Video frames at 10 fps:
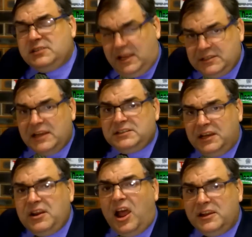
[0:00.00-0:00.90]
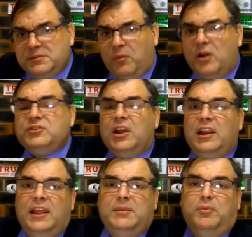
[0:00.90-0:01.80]
That's actually a nice watch. I
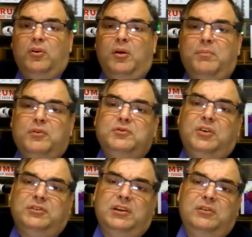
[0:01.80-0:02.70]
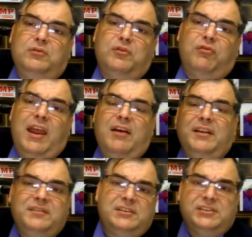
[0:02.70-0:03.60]
like the Bourlon Bleu's got the little crown
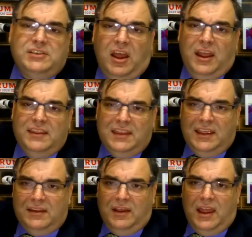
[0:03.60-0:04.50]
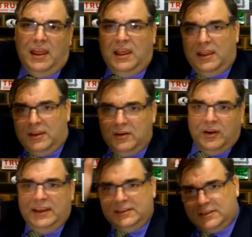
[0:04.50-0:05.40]
at the side there, you know,
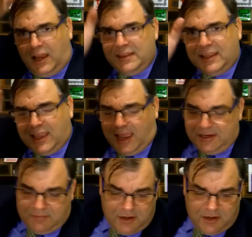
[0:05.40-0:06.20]
inside the case.